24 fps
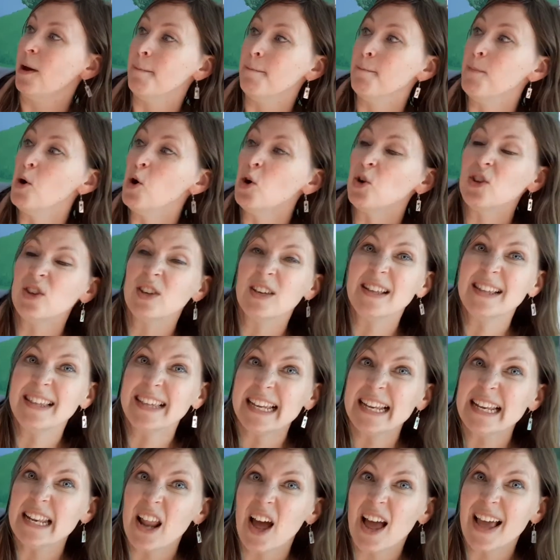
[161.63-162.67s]
Morton
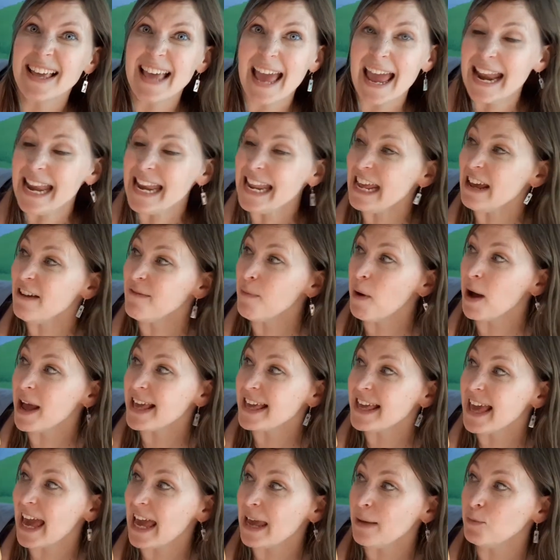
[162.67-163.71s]
didn't like any of my
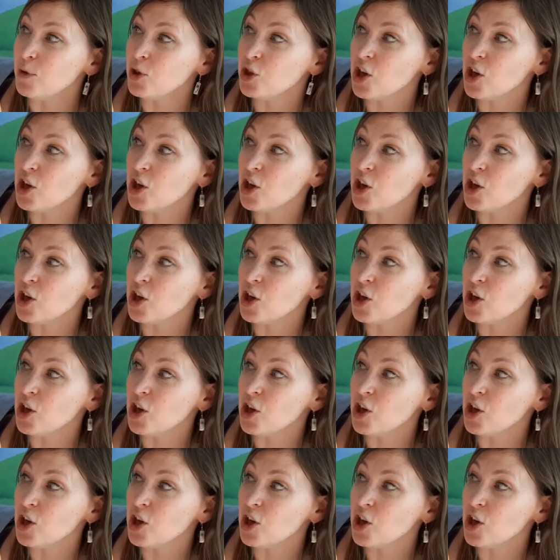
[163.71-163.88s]
games,